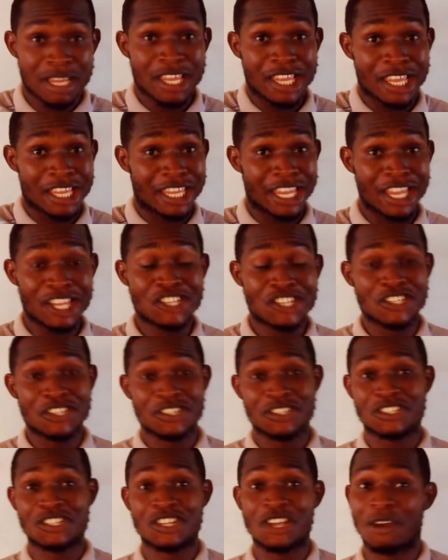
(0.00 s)
engaging
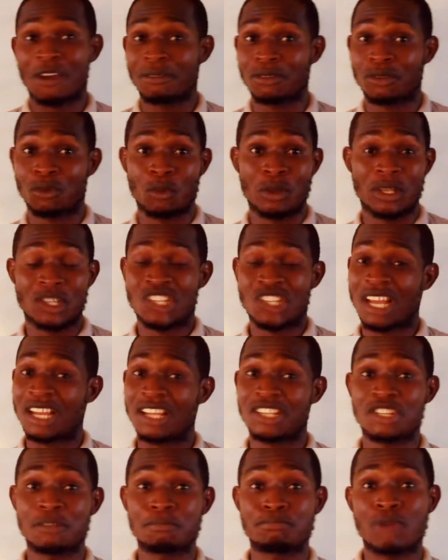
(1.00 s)
themselves with
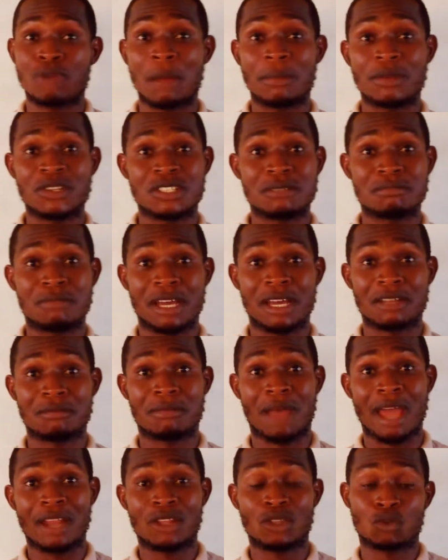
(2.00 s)
challenging problems in
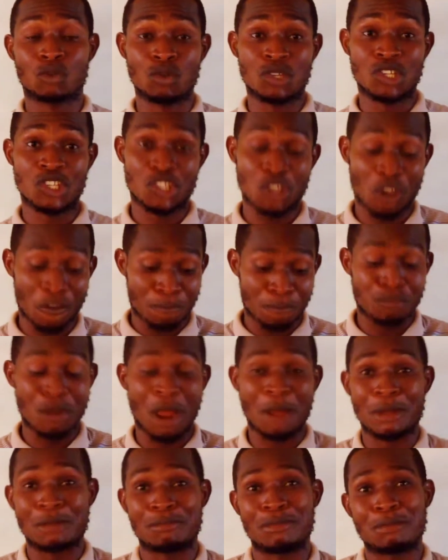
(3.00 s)
mathematics. We solve
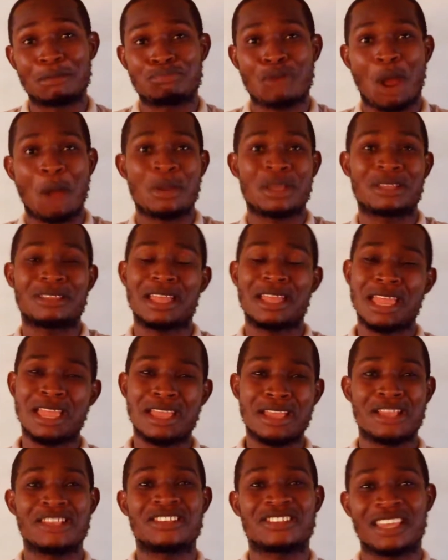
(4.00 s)
problems, the problem
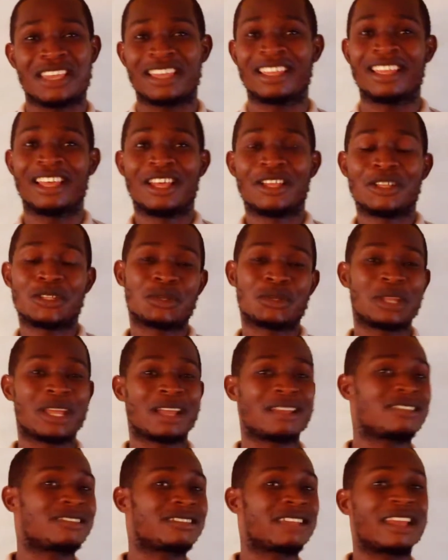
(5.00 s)
easy to
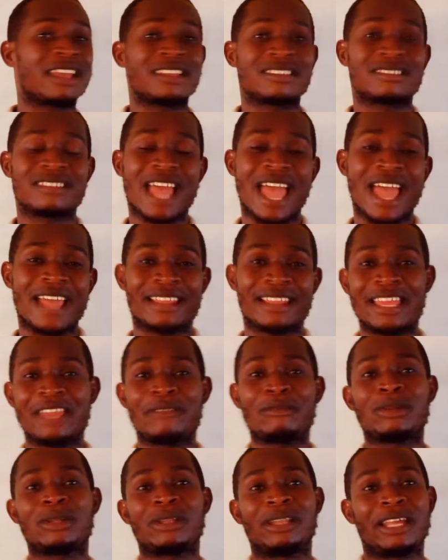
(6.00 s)
the extent that
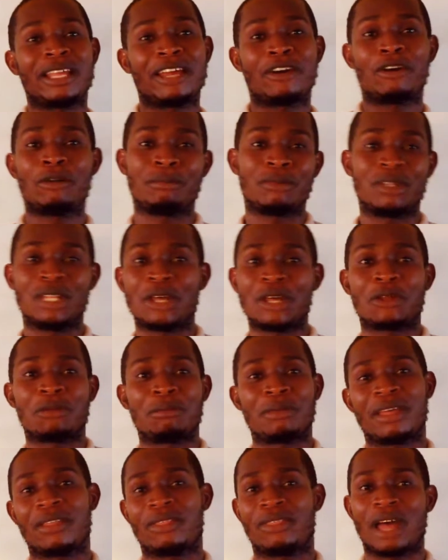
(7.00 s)
even a little
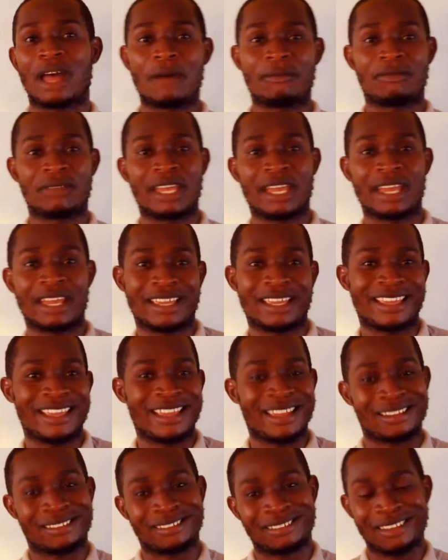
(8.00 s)
man down there
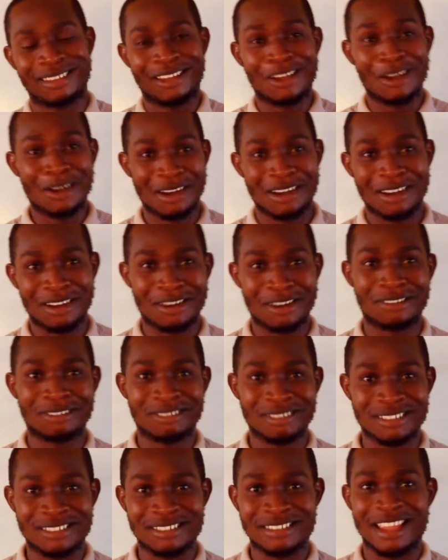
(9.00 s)
can
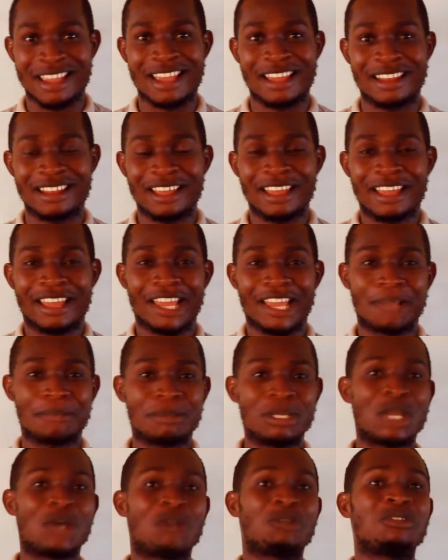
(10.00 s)
understand
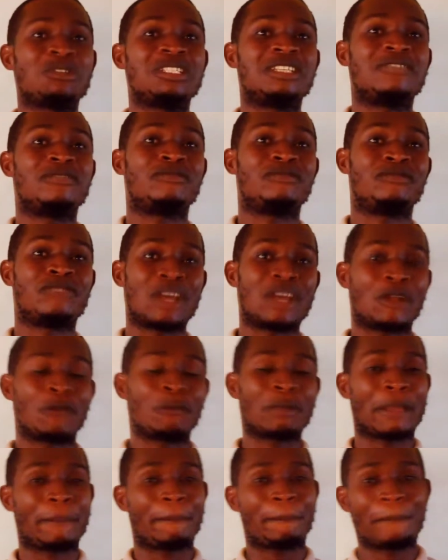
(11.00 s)
and be able to
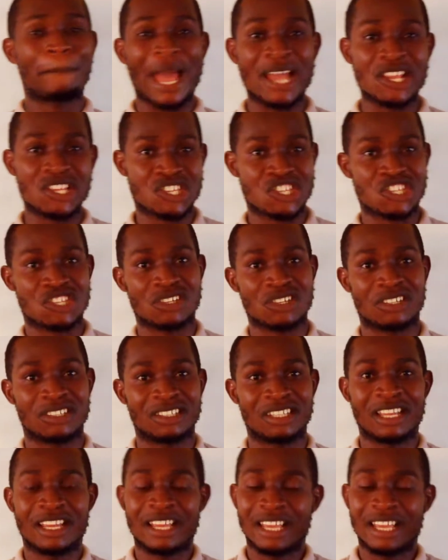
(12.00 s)
develop passion